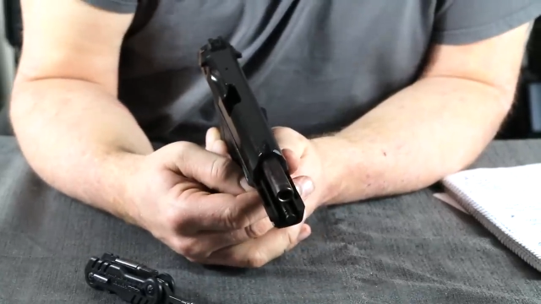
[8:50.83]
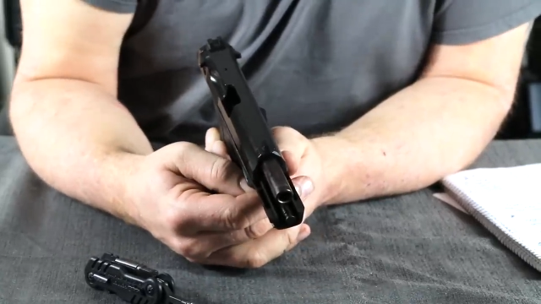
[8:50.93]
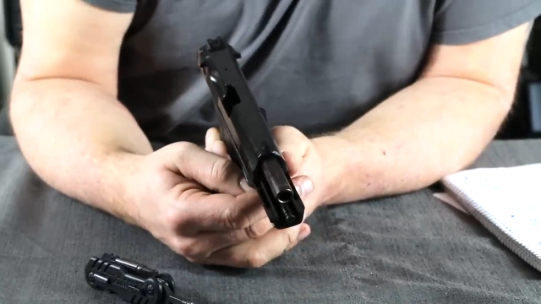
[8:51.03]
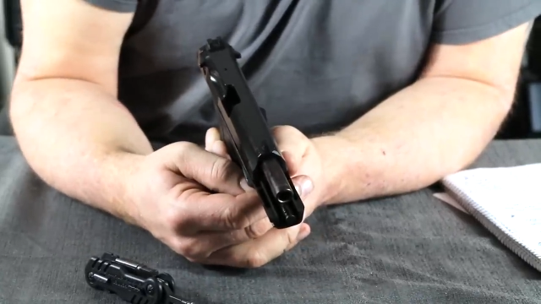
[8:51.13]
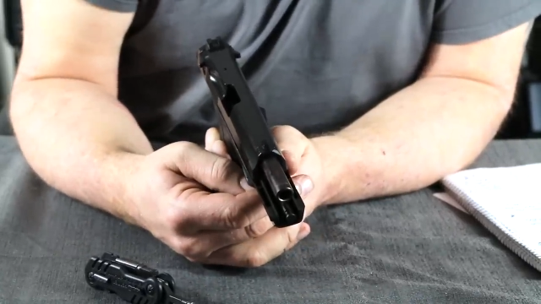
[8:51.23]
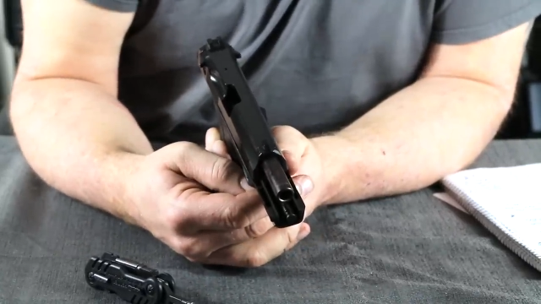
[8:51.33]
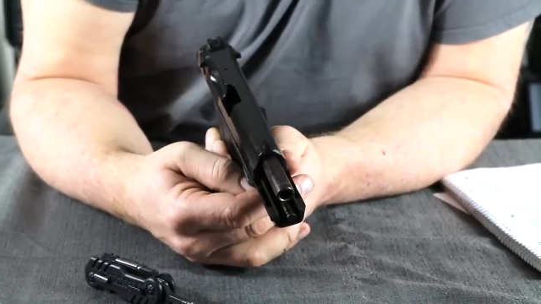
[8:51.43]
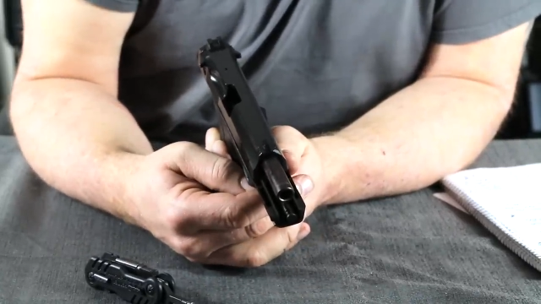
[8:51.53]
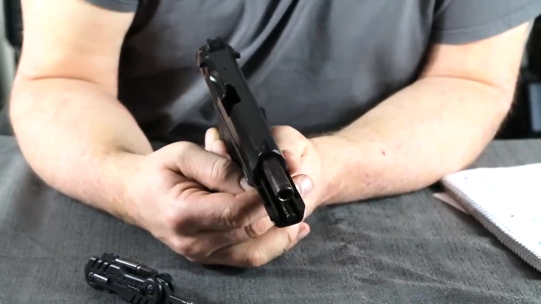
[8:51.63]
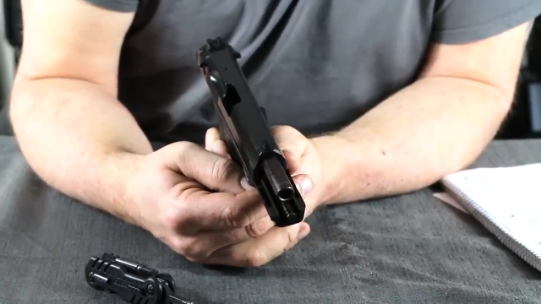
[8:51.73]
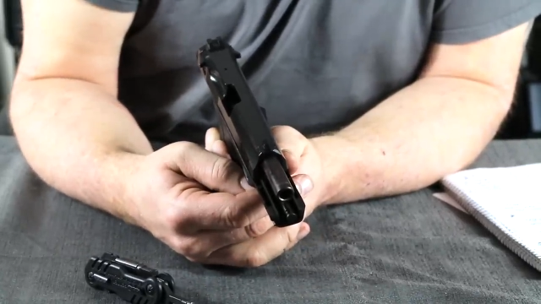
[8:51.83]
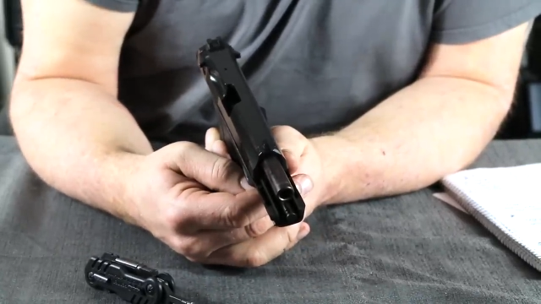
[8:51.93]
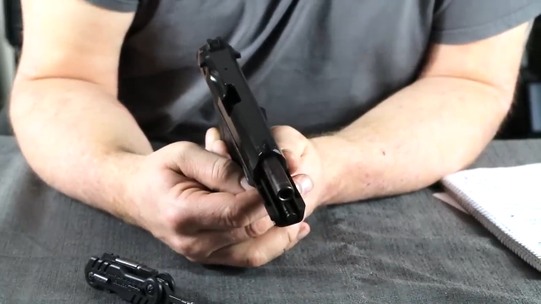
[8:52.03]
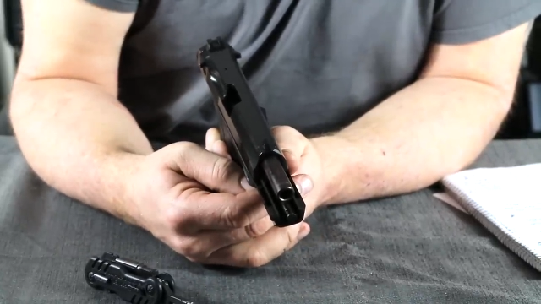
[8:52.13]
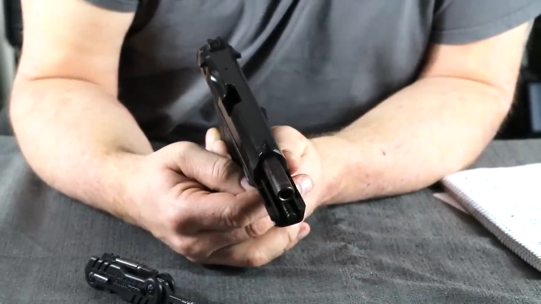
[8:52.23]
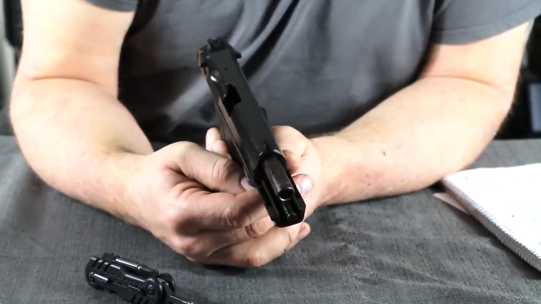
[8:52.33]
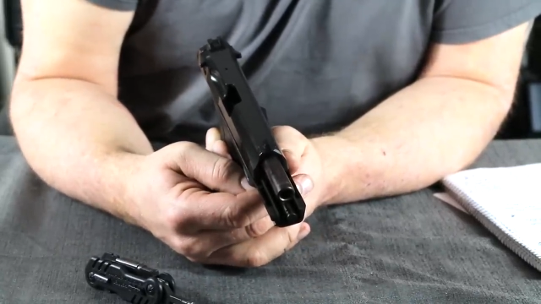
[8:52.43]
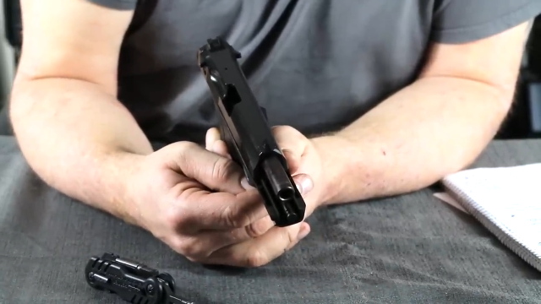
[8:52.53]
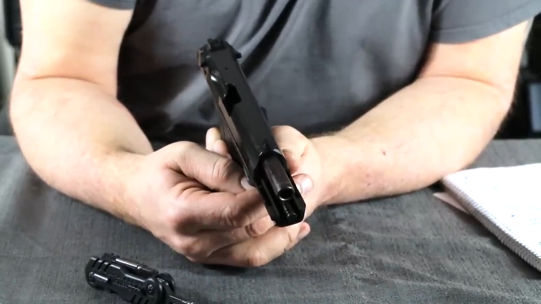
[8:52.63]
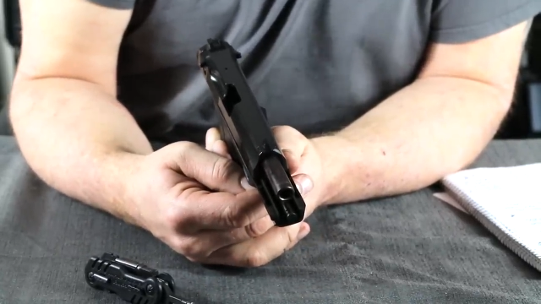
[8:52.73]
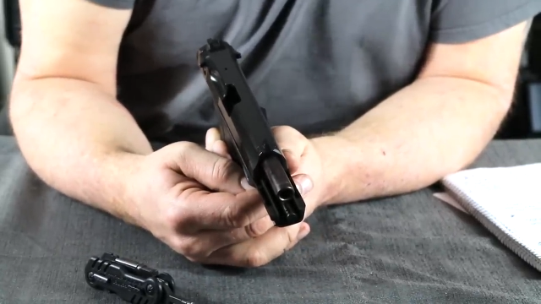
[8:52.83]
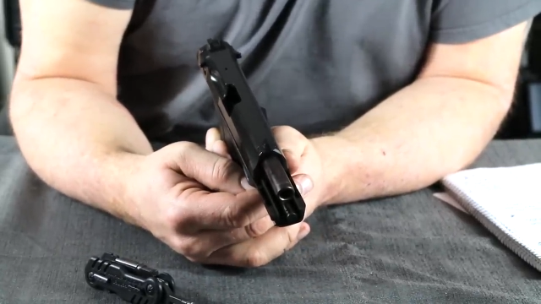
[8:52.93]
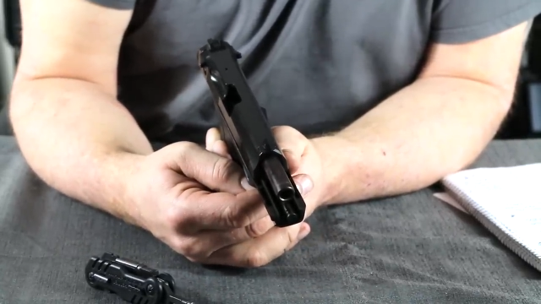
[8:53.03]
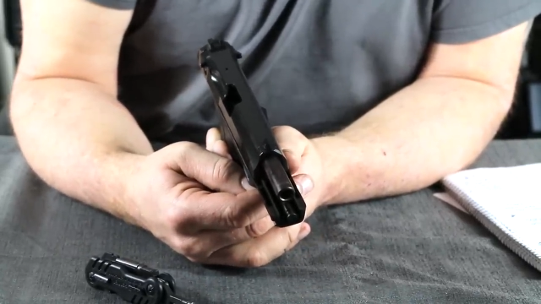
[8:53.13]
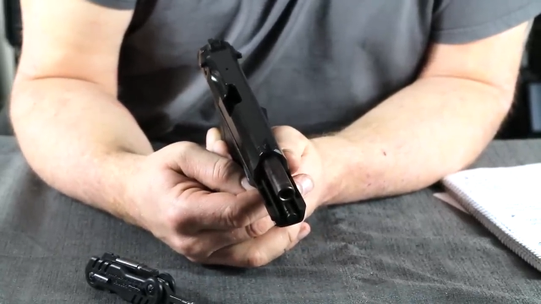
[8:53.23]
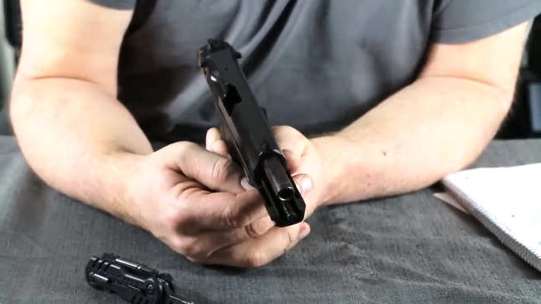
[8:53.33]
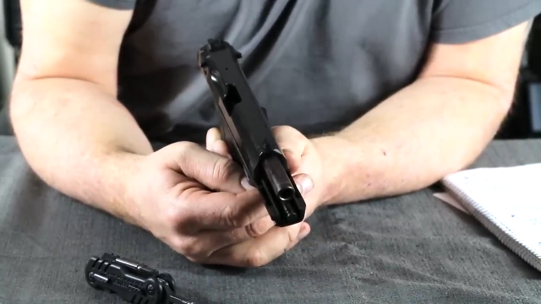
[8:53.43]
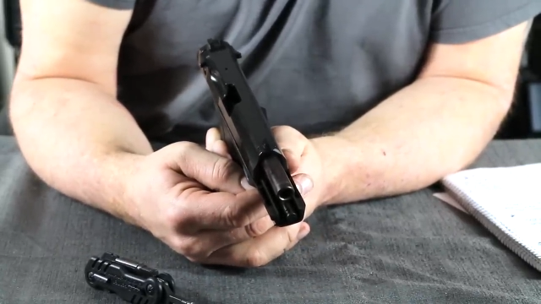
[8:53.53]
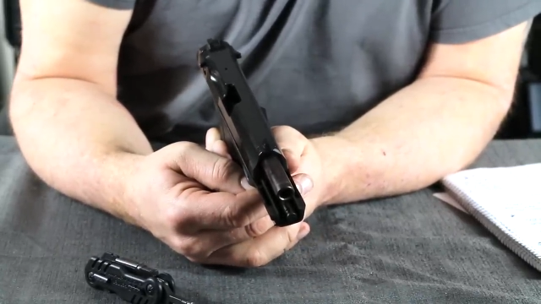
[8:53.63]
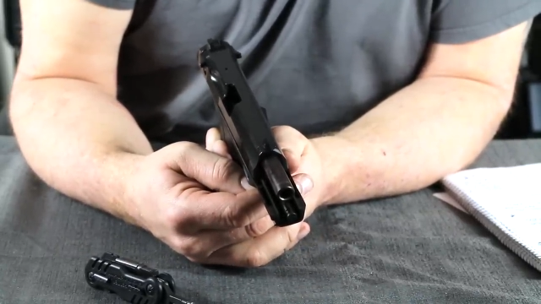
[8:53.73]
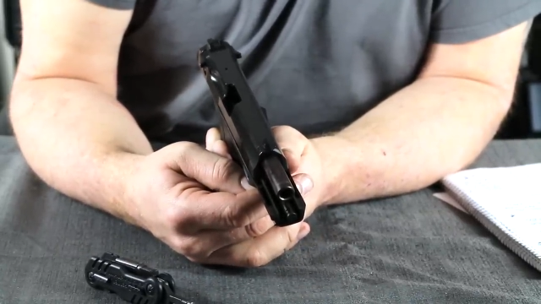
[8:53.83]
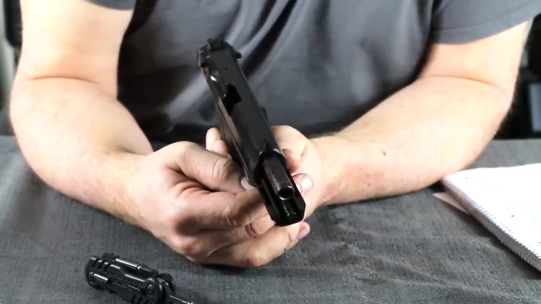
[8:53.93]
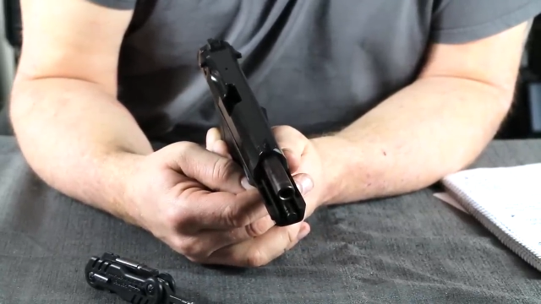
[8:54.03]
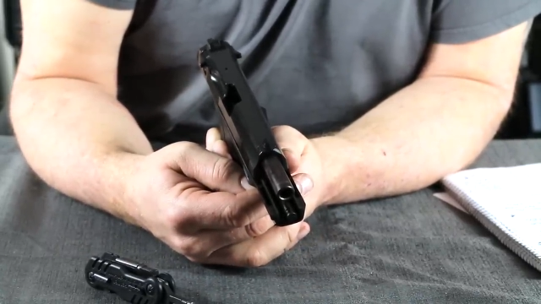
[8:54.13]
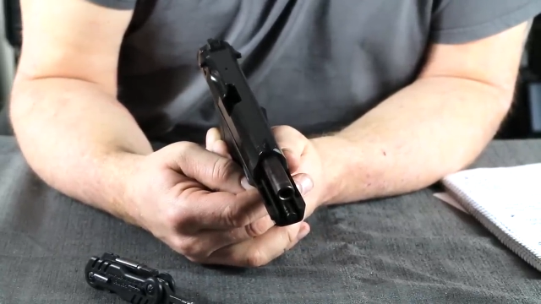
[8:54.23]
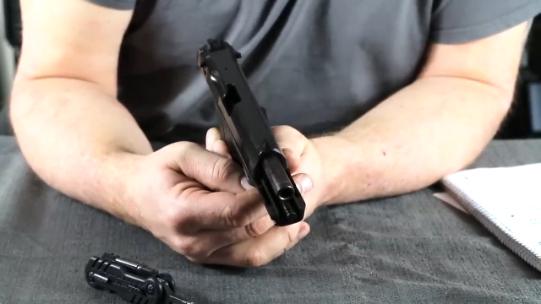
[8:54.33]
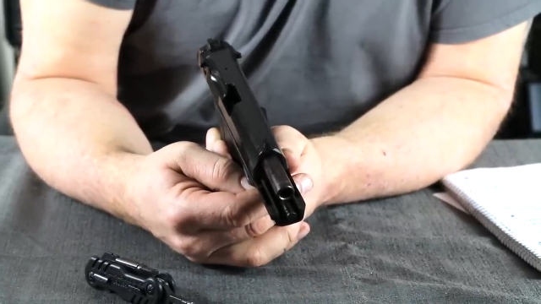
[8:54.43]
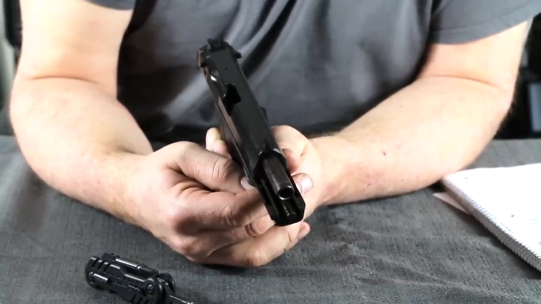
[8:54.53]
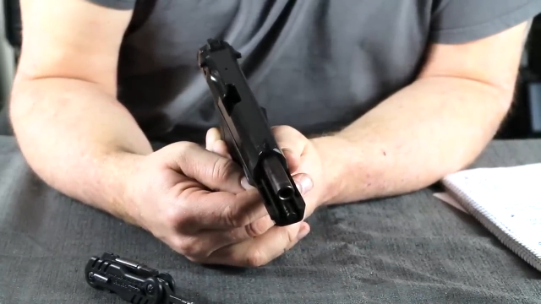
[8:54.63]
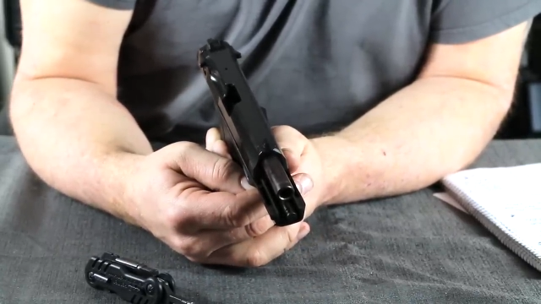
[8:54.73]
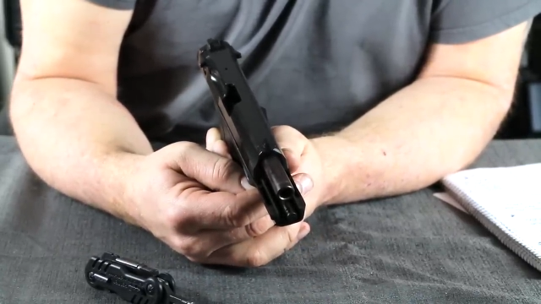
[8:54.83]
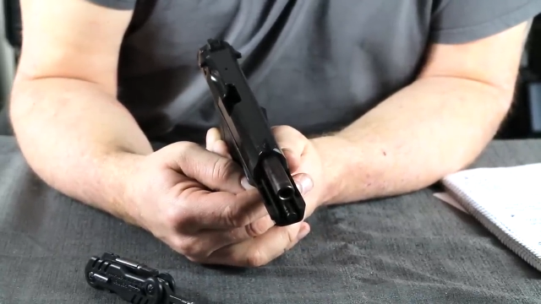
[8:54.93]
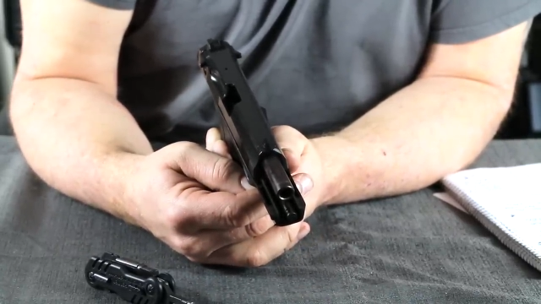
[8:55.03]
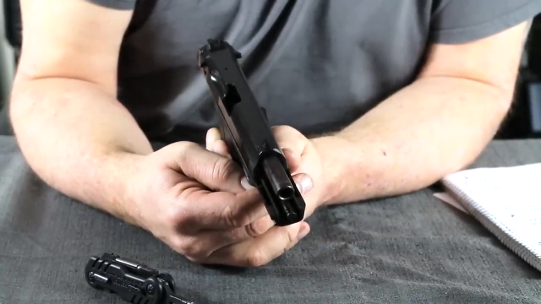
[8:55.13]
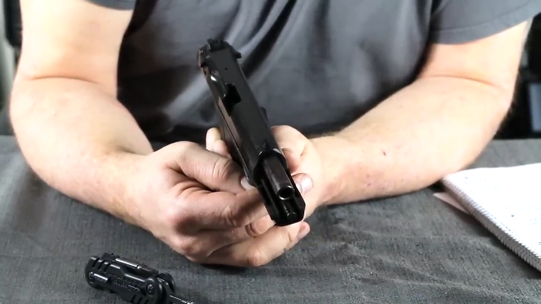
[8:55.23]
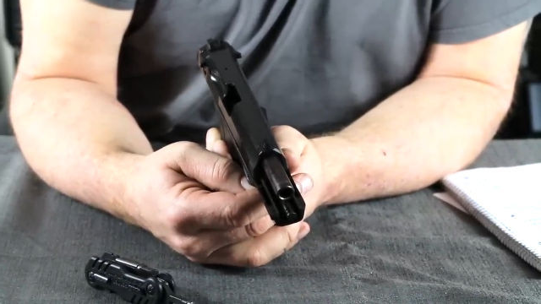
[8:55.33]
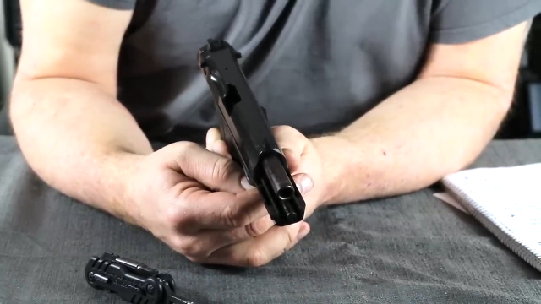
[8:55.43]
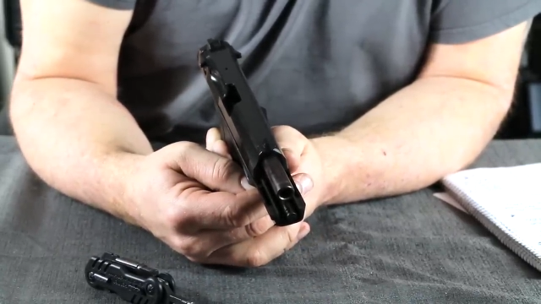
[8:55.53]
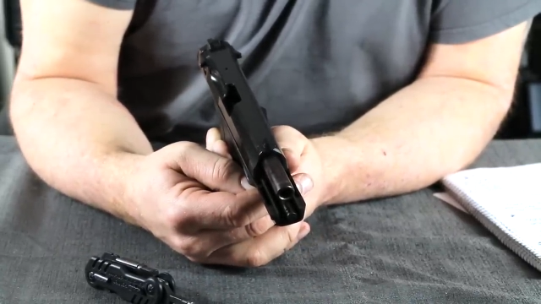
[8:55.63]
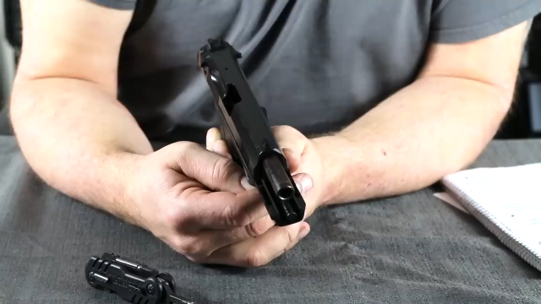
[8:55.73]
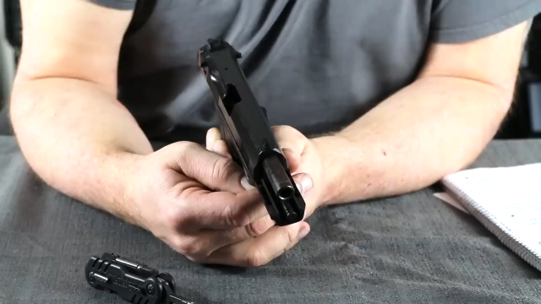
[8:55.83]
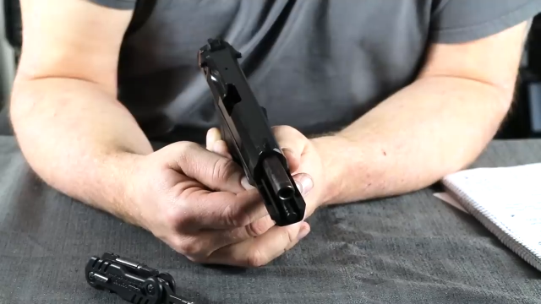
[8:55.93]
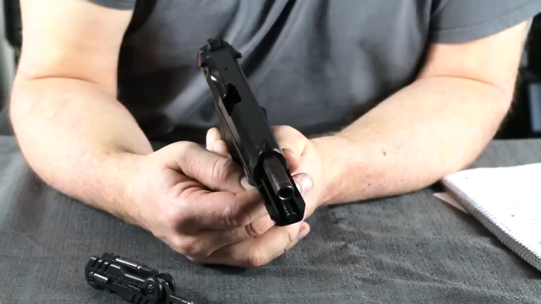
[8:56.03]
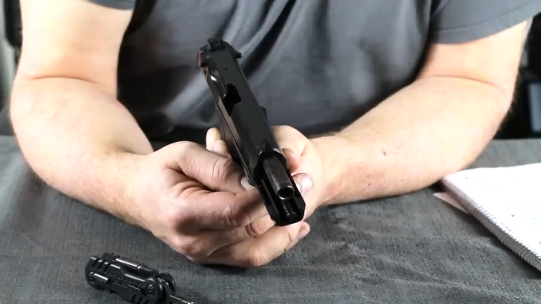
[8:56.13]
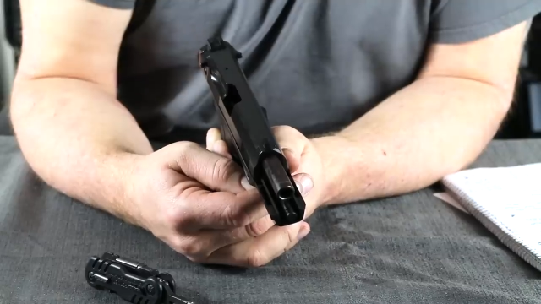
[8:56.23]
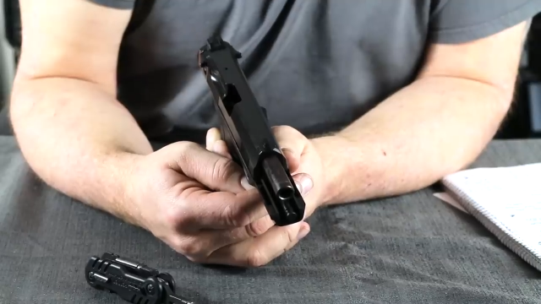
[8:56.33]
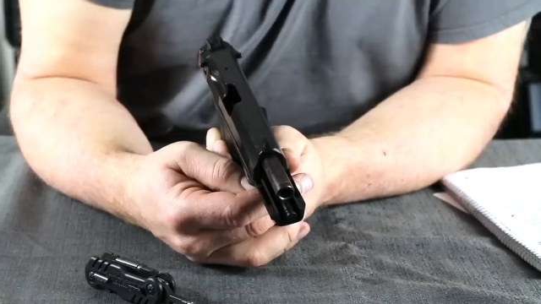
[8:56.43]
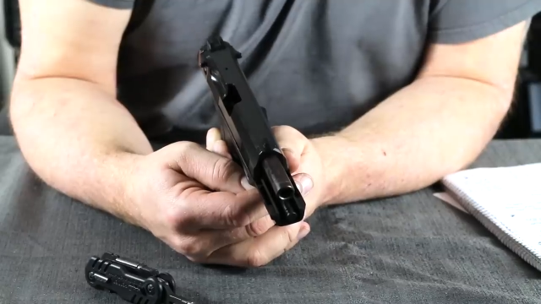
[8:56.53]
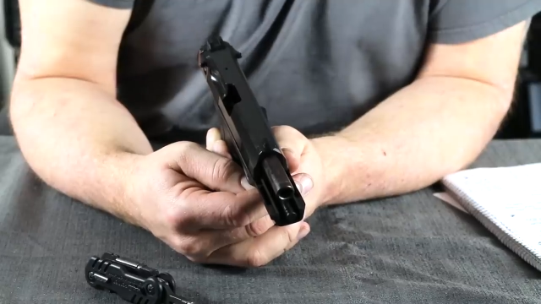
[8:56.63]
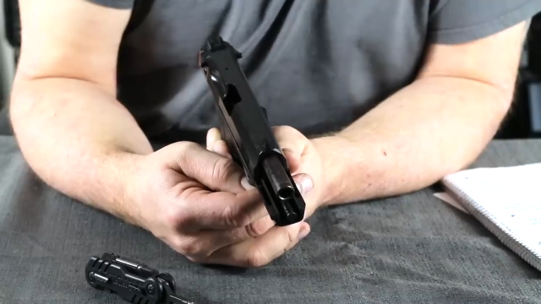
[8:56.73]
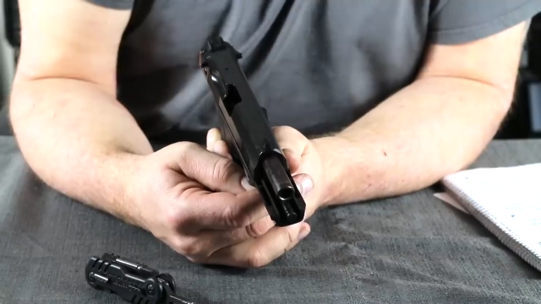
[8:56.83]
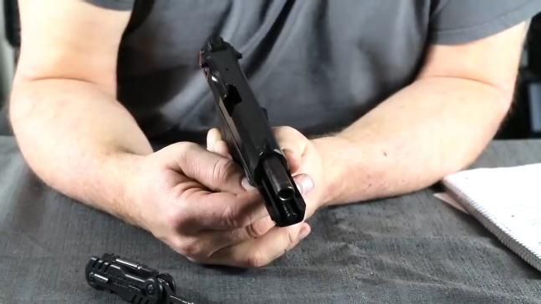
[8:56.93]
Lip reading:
(no speaker visible)